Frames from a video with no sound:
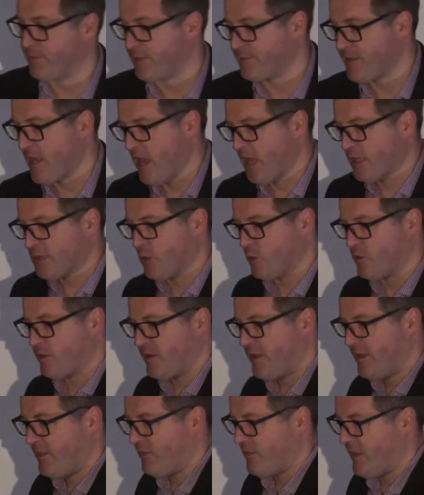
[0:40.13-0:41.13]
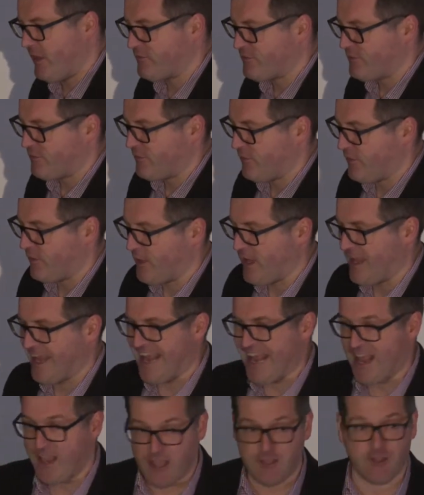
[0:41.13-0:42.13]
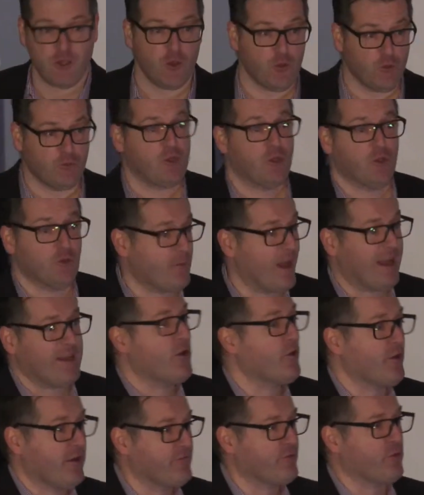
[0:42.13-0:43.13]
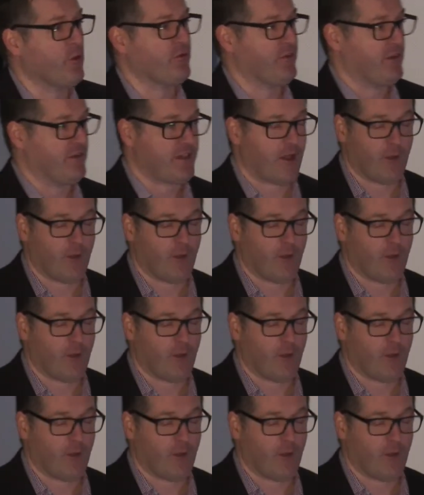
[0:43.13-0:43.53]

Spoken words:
But look, you may not have thought this.